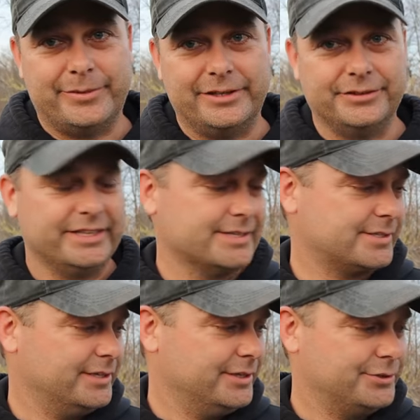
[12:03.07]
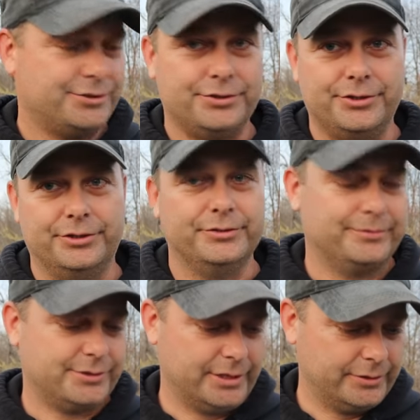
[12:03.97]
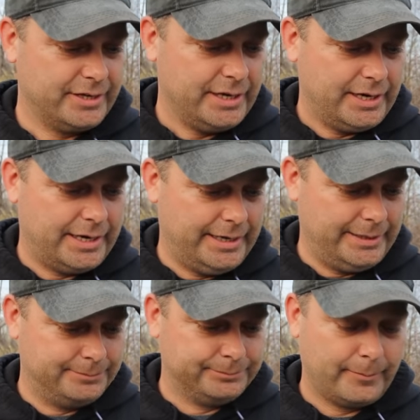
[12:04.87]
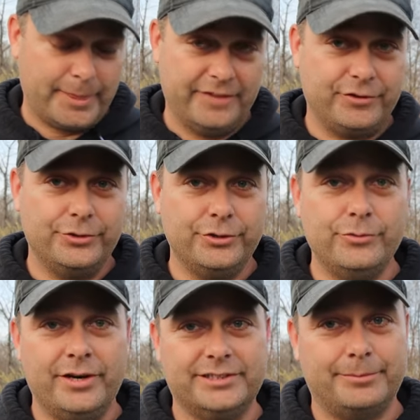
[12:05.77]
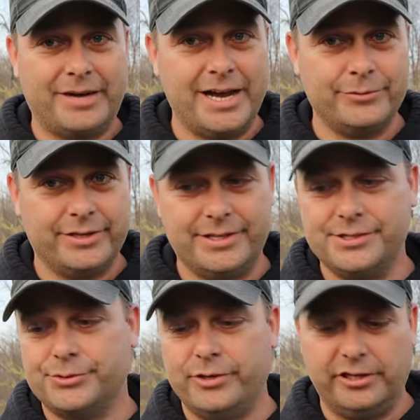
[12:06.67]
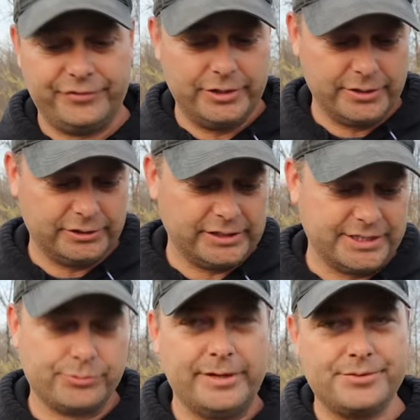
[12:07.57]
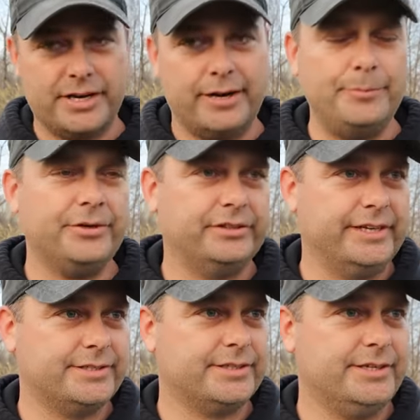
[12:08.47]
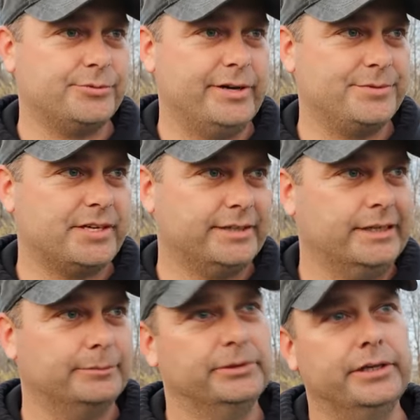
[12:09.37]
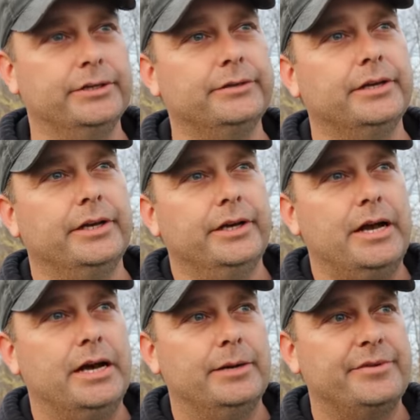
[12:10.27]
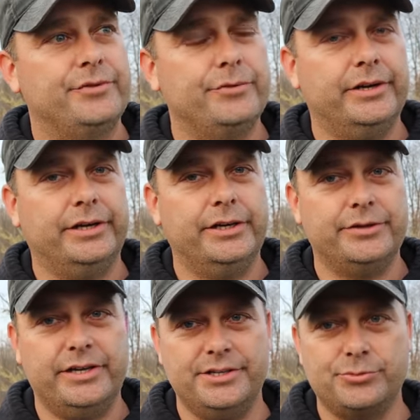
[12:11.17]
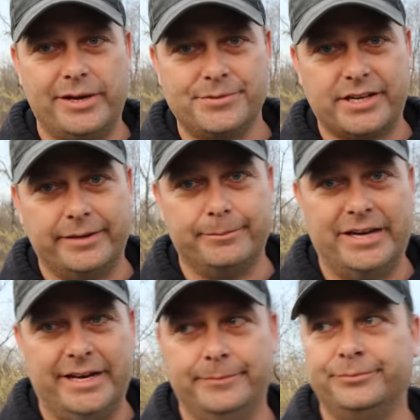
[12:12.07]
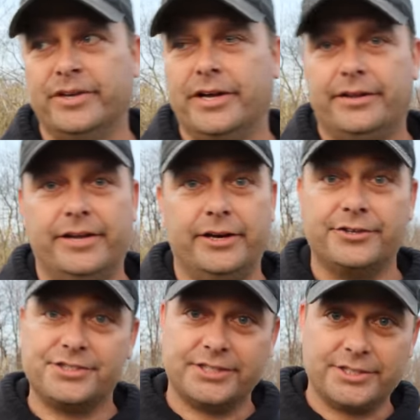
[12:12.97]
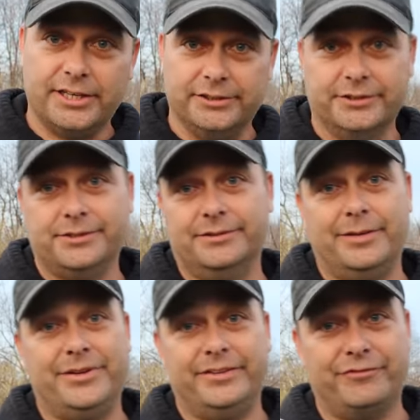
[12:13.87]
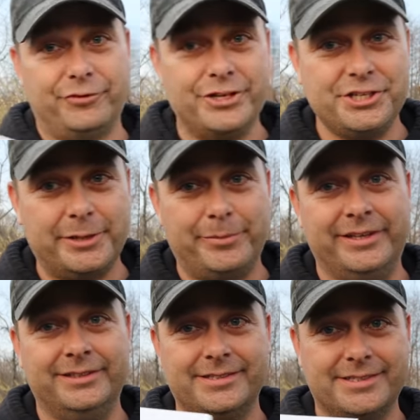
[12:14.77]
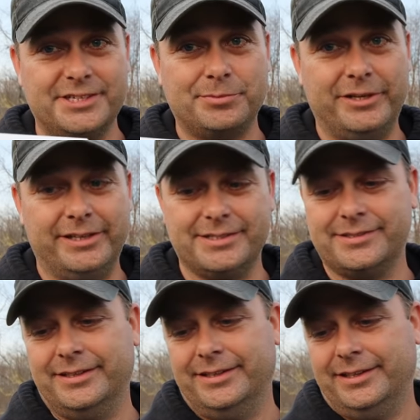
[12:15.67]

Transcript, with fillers: to mail these to you. So um, if you do want to buy one of these as well, if you go to Clyde's website, I'll put a link to his website down below. Um, if you want to go to his website and buy them, they are six dollars. I mean, free shipping, six bucks.